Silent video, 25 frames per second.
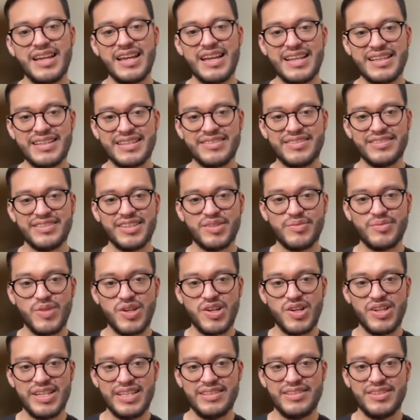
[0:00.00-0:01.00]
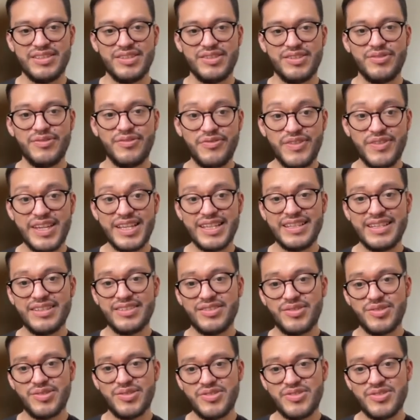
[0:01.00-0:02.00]
intersex bodies to fit the
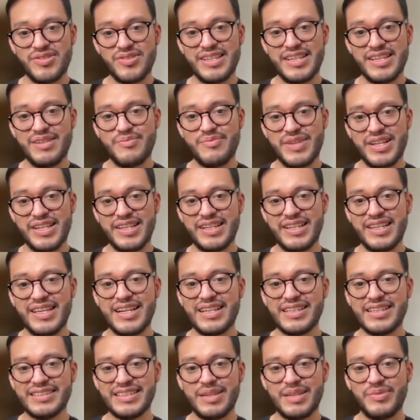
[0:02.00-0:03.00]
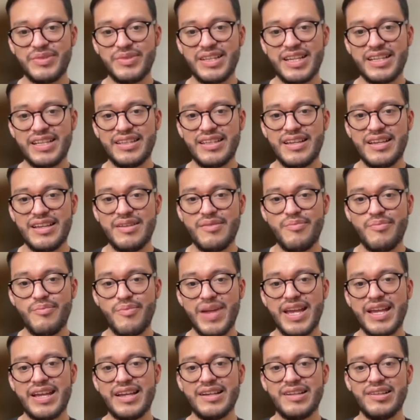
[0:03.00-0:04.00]
socially and medically accepted
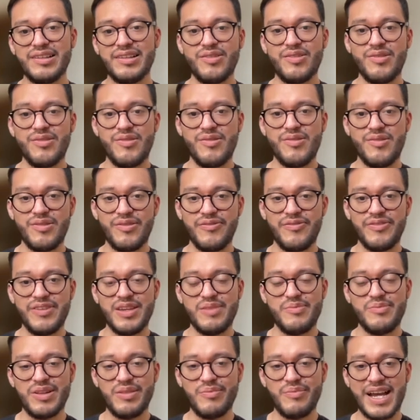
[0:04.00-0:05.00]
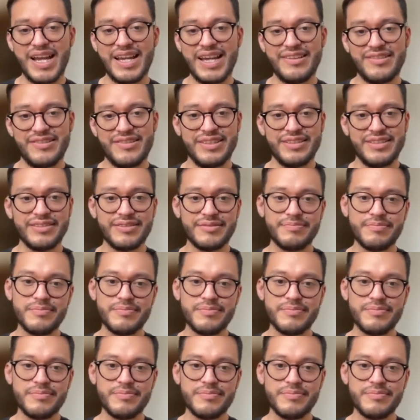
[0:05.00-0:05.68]
male or female binaries.